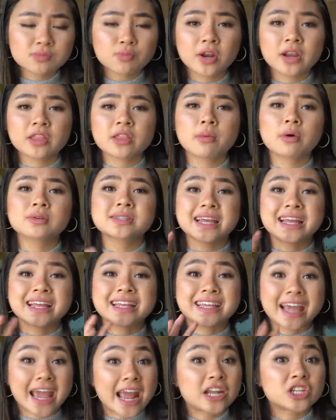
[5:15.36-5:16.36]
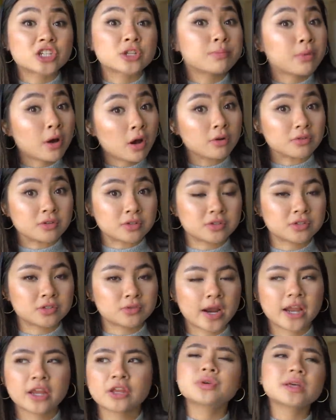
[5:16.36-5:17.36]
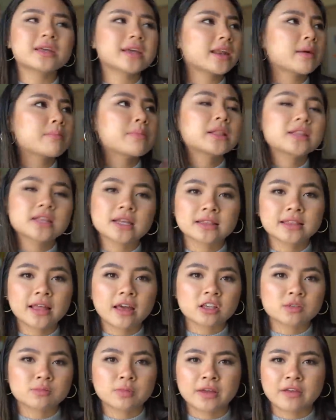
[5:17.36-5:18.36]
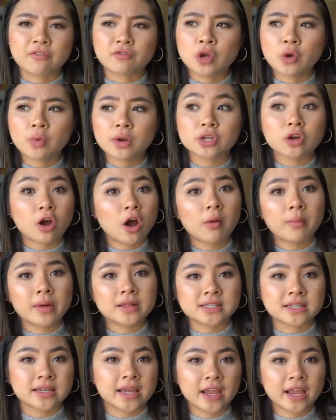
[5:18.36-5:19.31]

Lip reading: is one of the most engaged posts, right? You can get a million likes, but if no one comments and